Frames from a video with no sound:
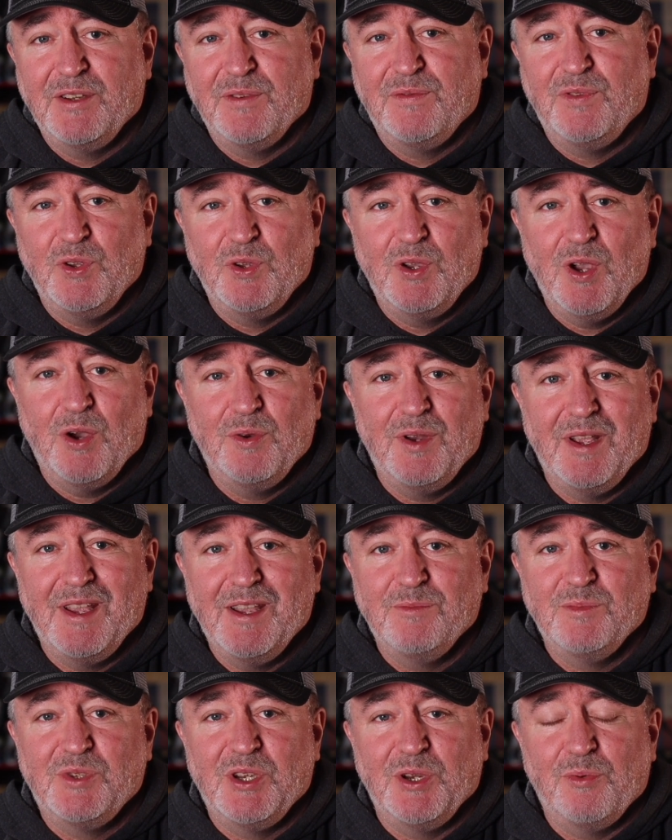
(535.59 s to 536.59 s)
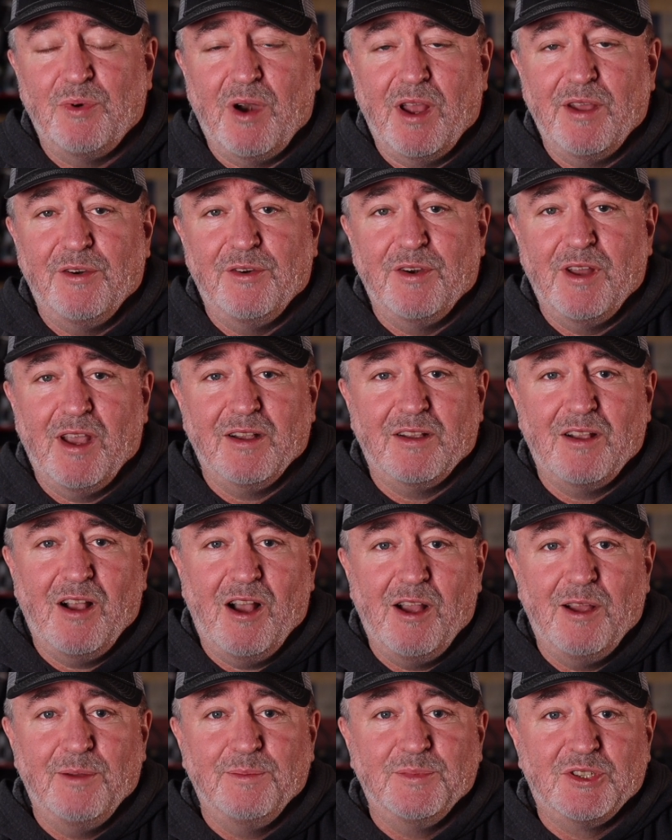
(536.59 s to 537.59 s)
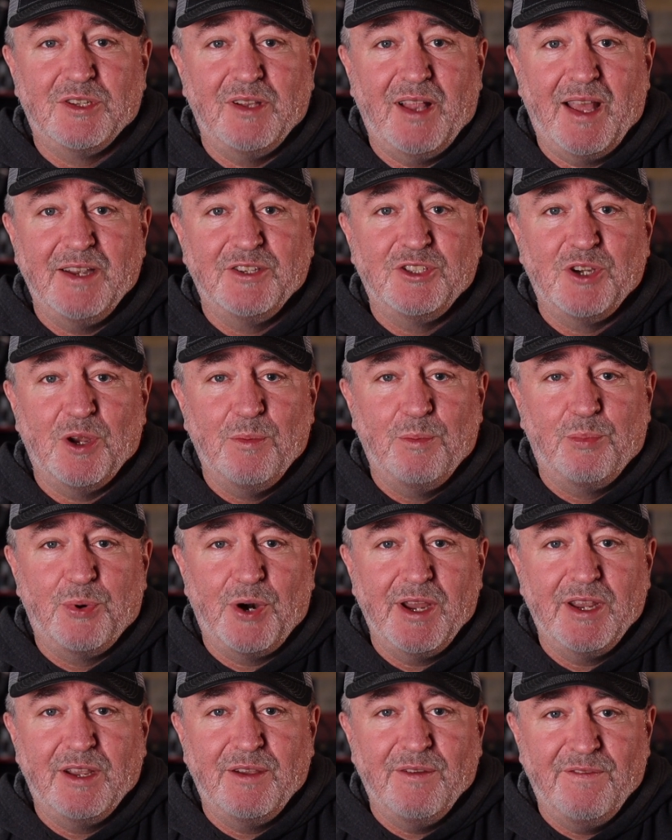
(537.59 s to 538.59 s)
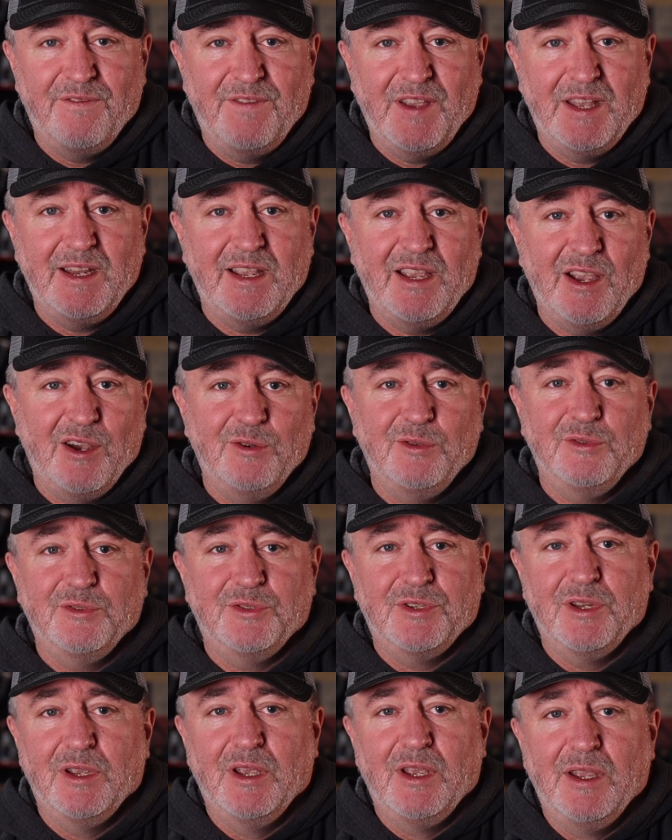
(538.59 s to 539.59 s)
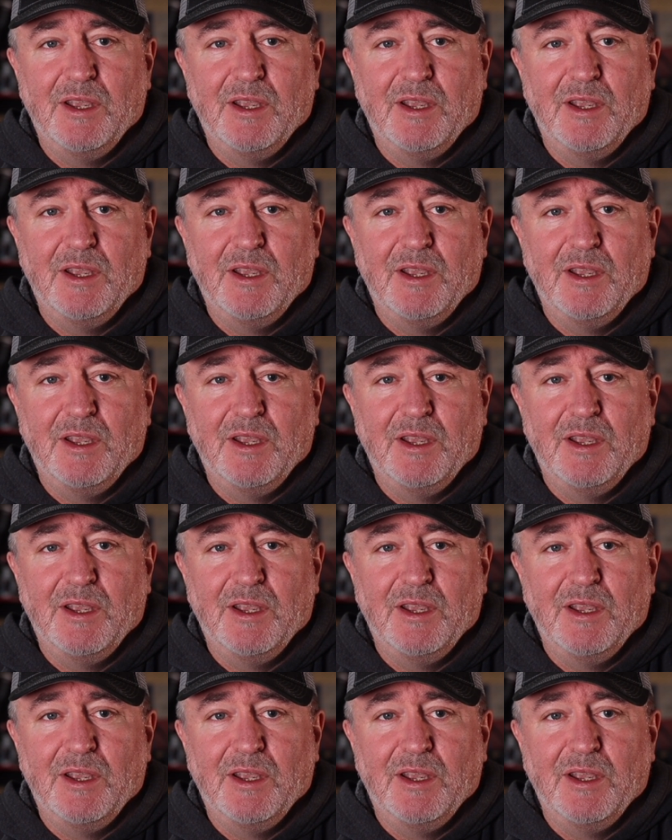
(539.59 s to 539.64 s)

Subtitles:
If you go to mcrider.com/breakvideos,